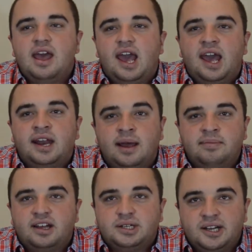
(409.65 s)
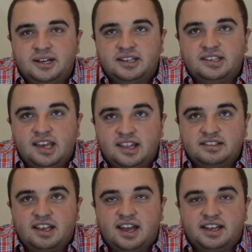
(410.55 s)
And I'm not trying to say
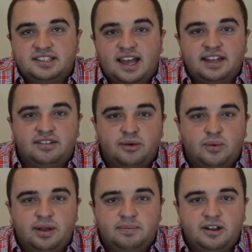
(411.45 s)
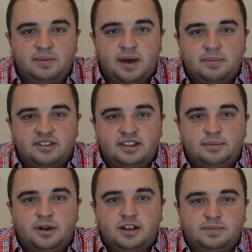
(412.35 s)
this as I don't want Mary Poppins in the
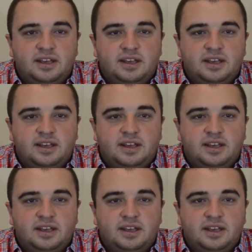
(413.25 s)
park,